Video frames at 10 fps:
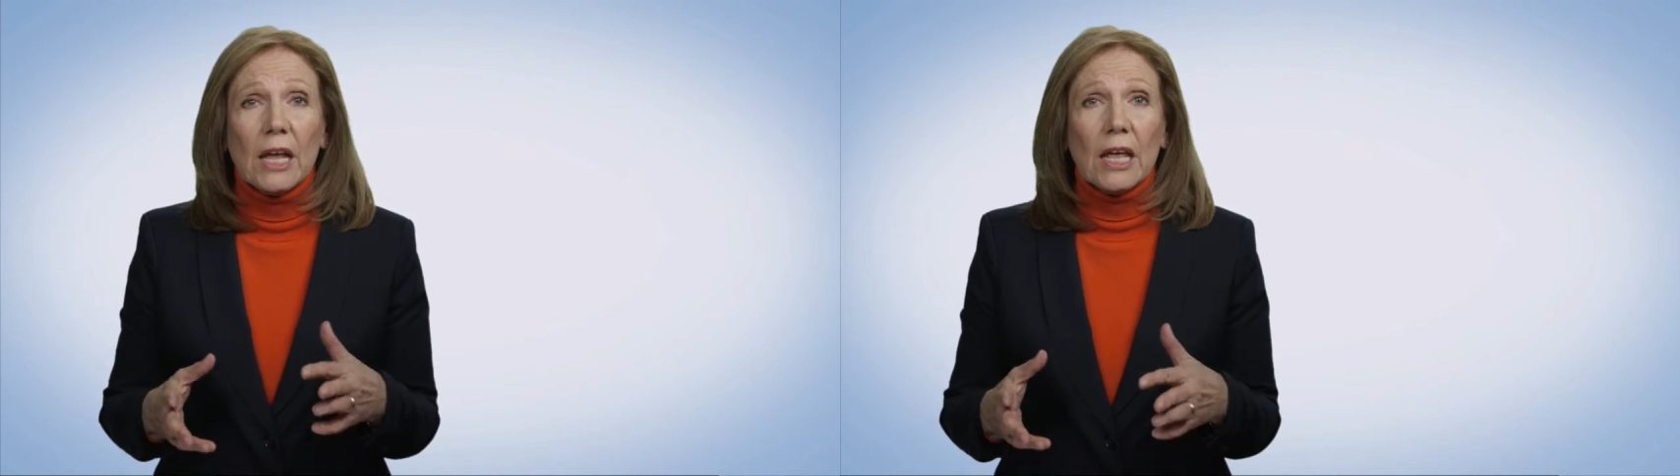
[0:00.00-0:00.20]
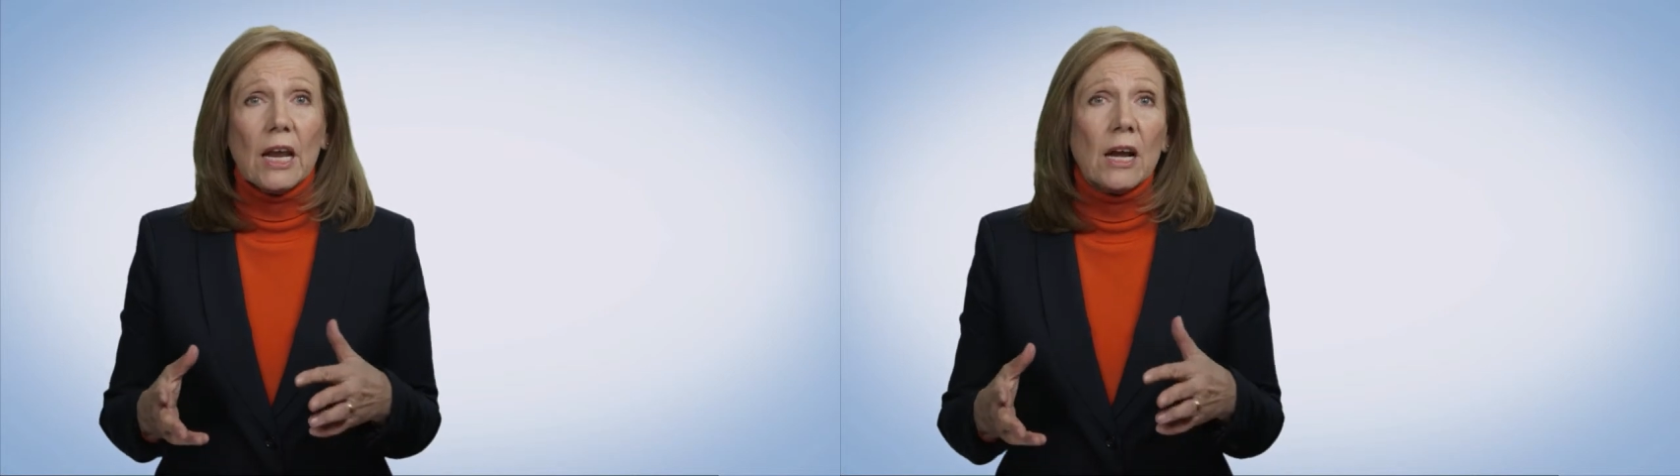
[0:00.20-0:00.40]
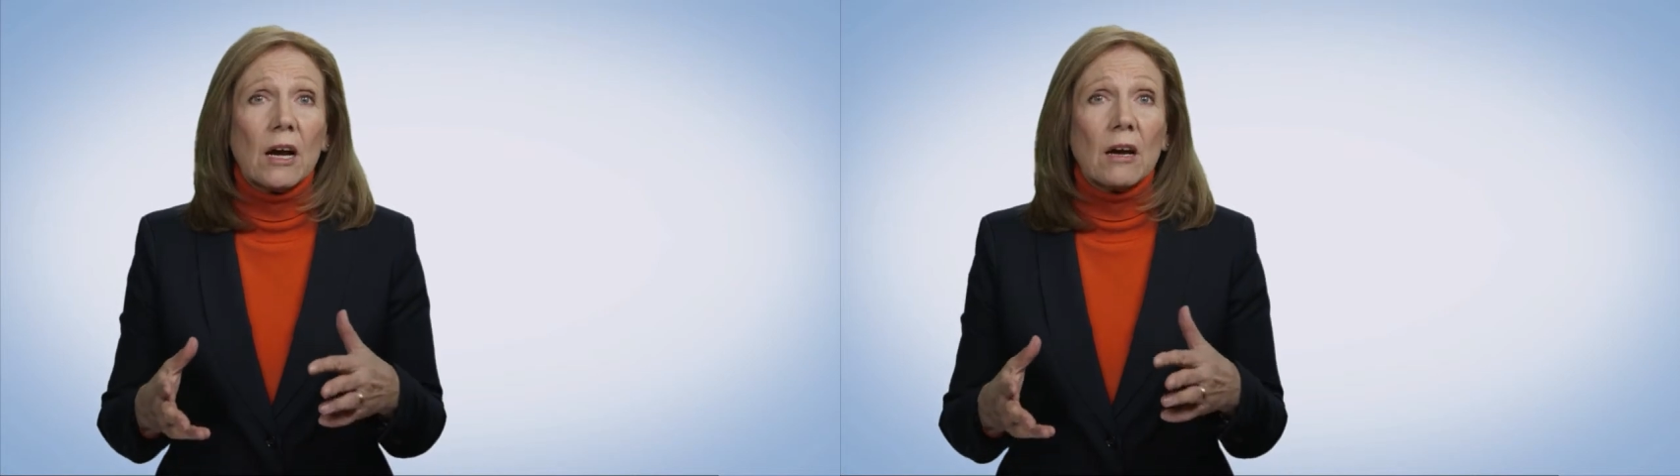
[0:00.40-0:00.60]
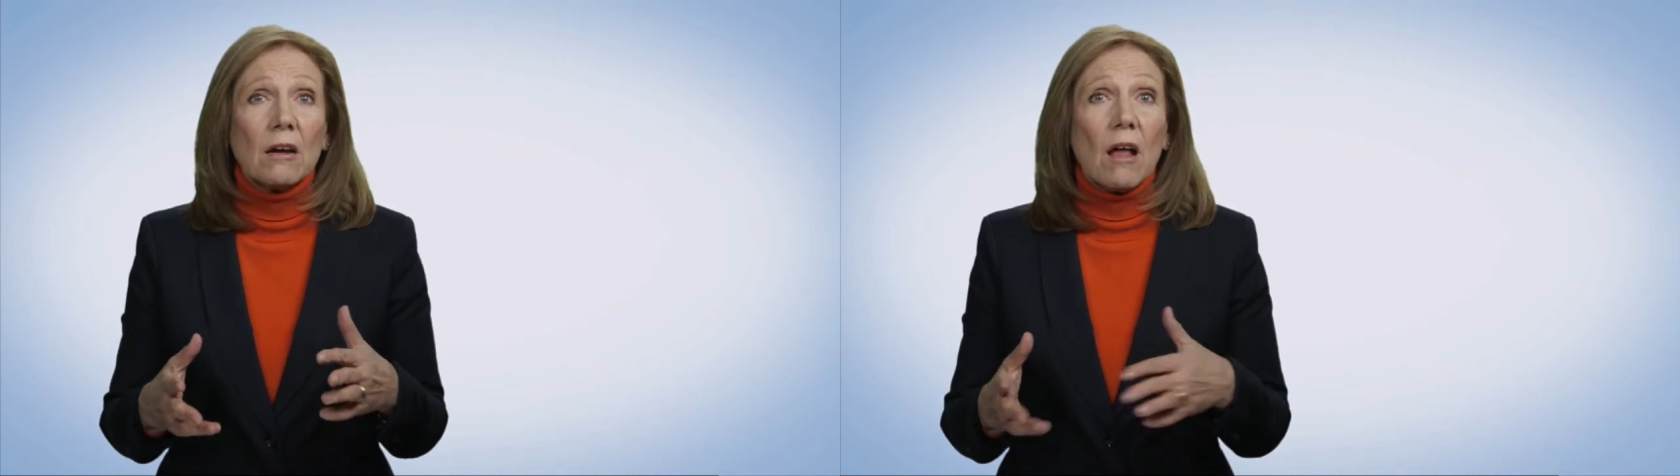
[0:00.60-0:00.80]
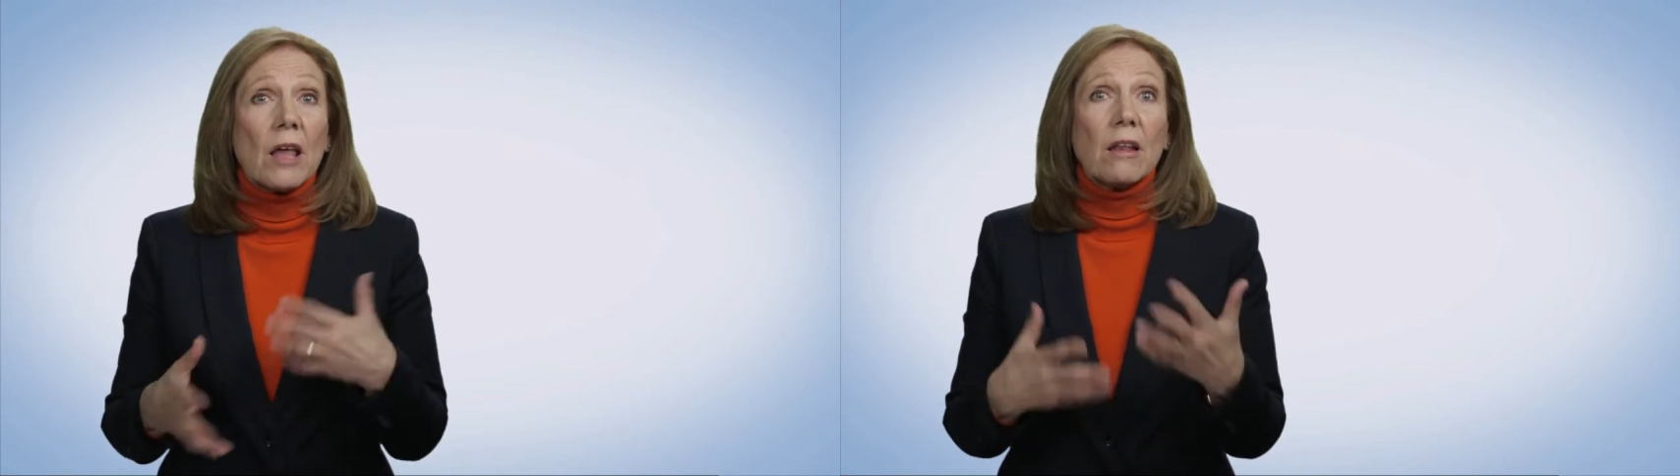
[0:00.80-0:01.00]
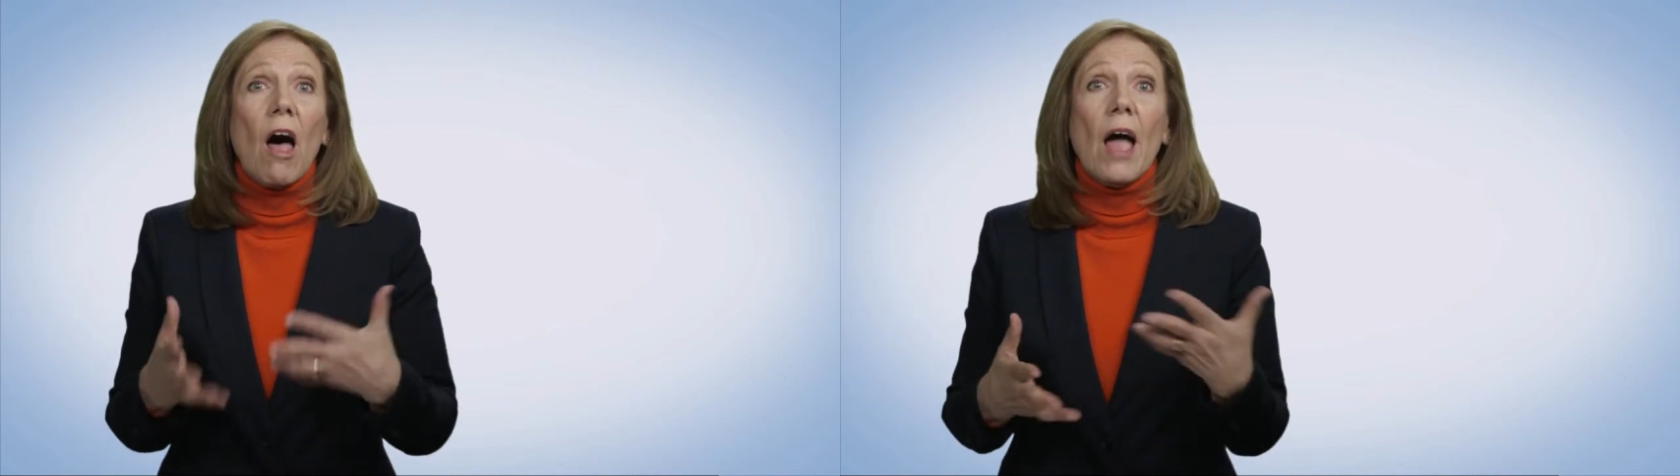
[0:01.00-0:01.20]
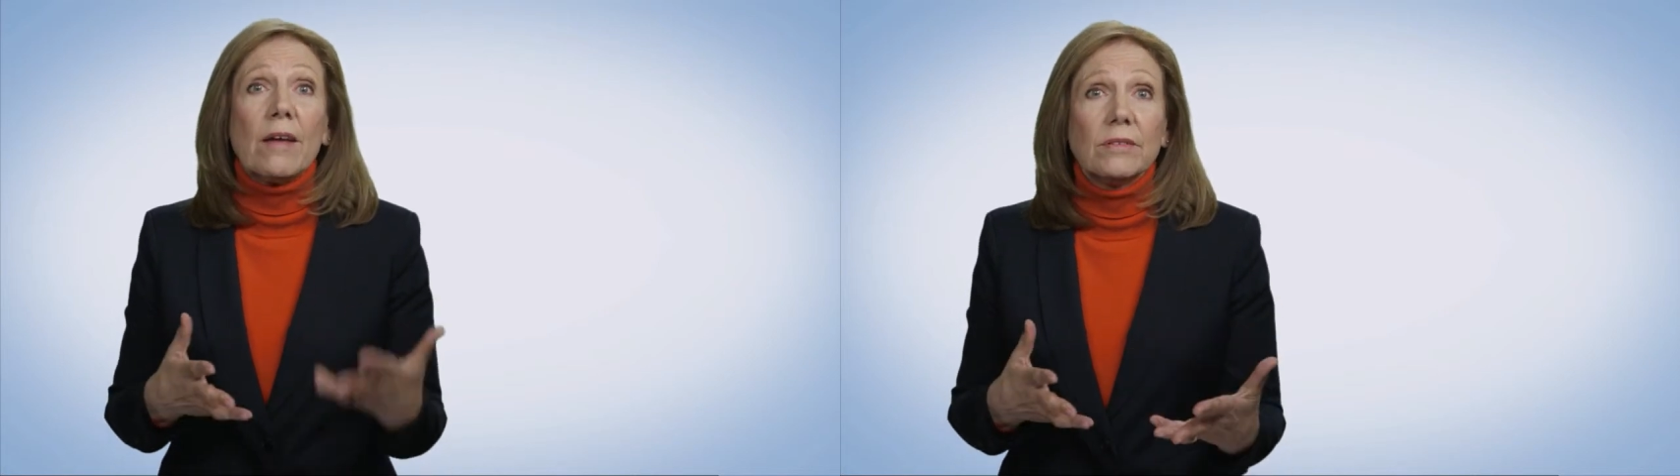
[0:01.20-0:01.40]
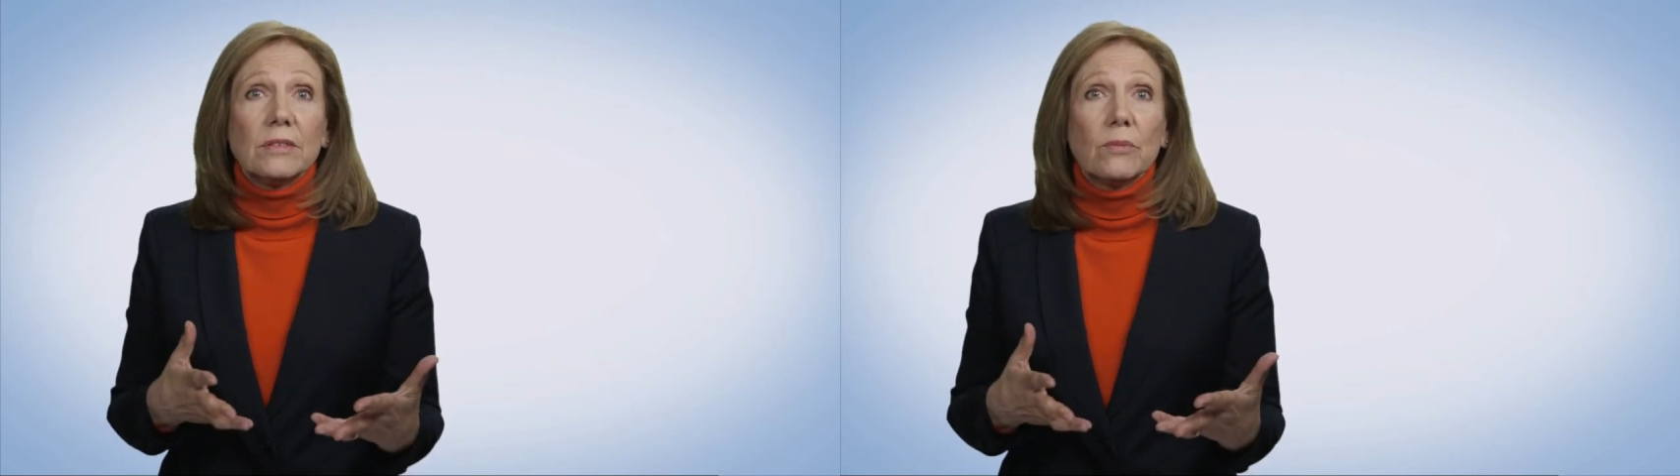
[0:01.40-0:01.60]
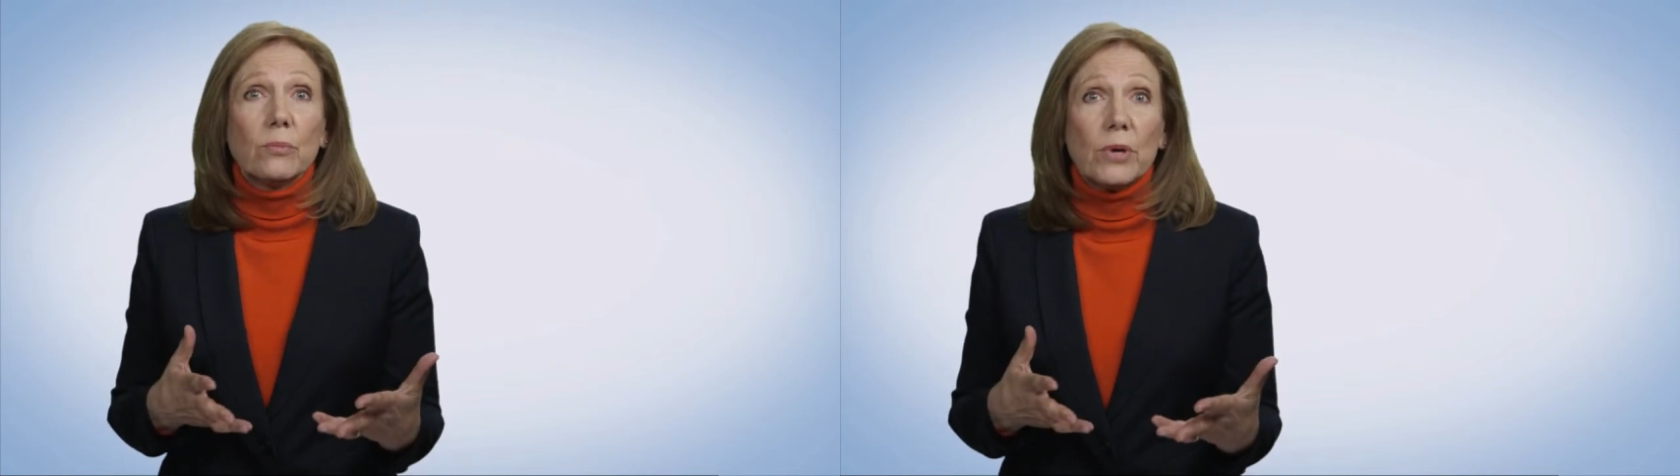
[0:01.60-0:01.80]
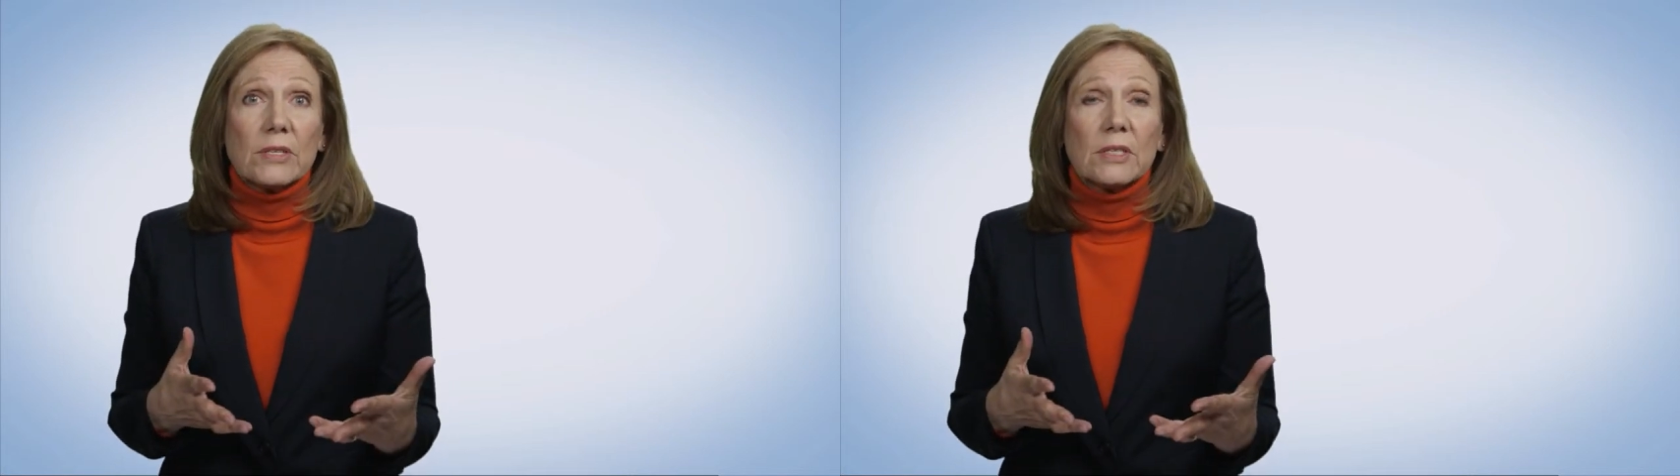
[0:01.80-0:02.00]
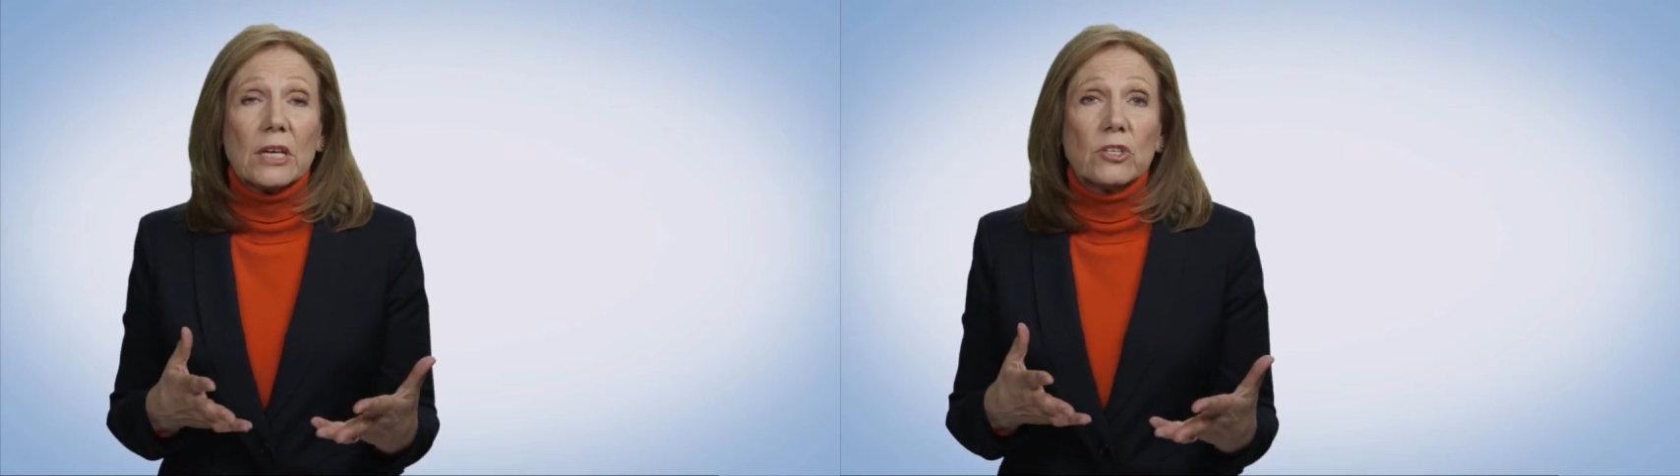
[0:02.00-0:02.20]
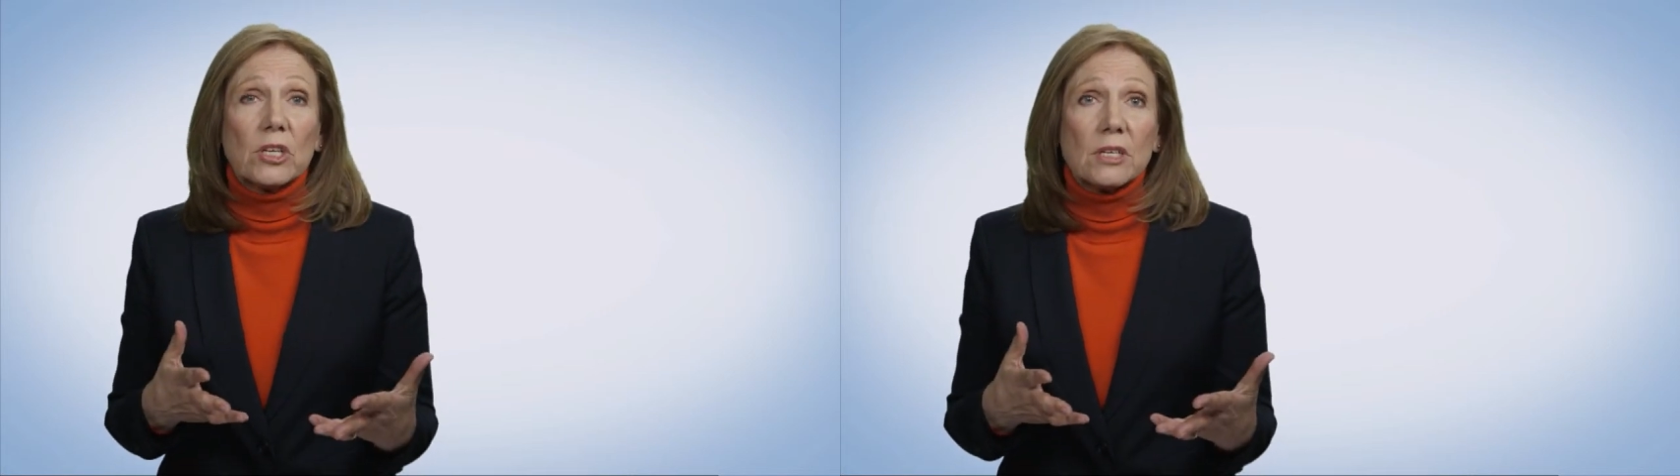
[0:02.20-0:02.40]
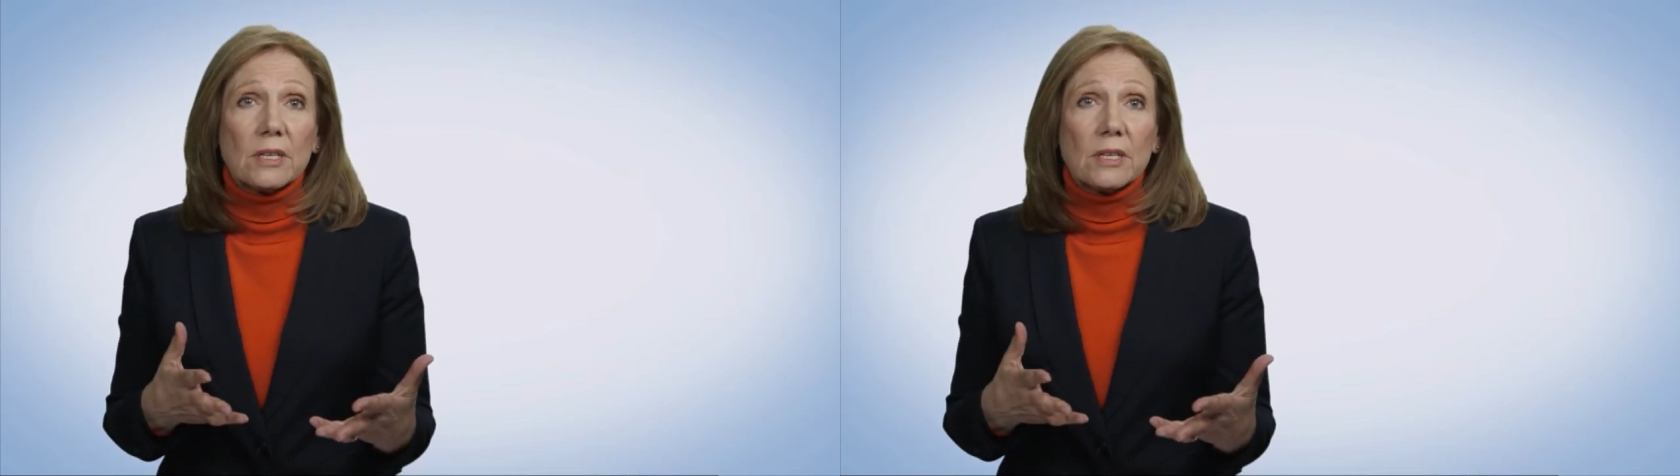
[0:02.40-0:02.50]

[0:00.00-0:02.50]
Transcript: and in our on live presentation and